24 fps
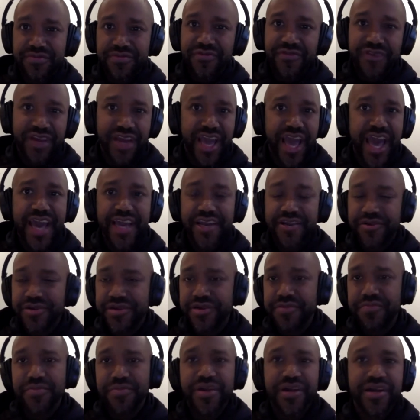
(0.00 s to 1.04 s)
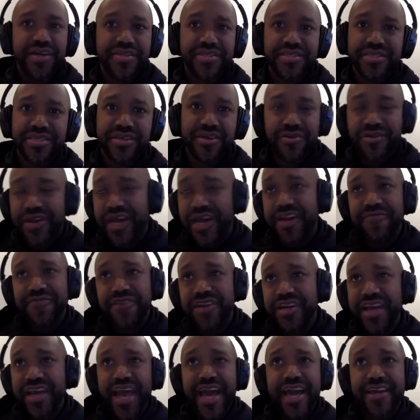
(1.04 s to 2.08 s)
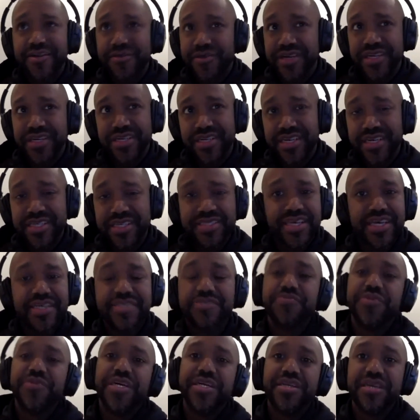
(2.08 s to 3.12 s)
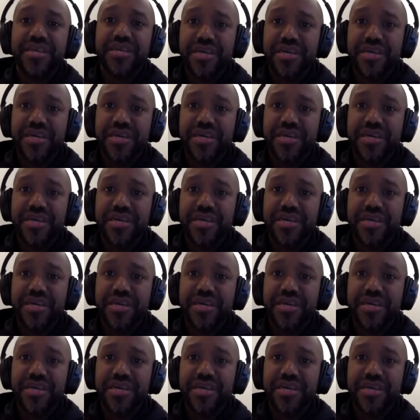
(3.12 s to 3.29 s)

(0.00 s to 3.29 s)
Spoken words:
very accurate comparison, or not a very accurate assessment.